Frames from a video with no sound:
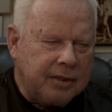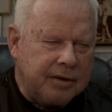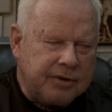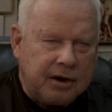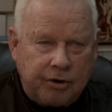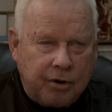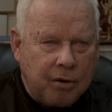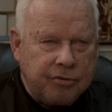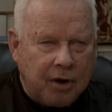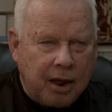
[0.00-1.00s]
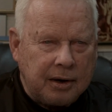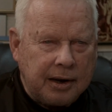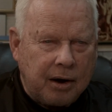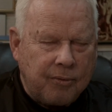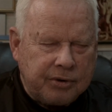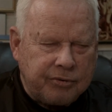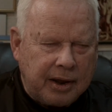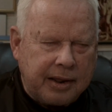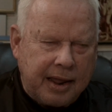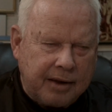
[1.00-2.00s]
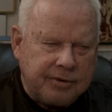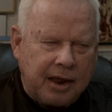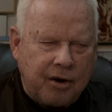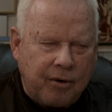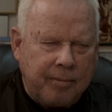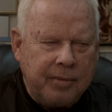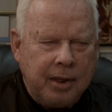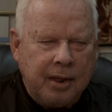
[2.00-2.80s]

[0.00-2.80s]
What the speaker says: They said, do you know John Lear, and what's your name? Yes, I know him.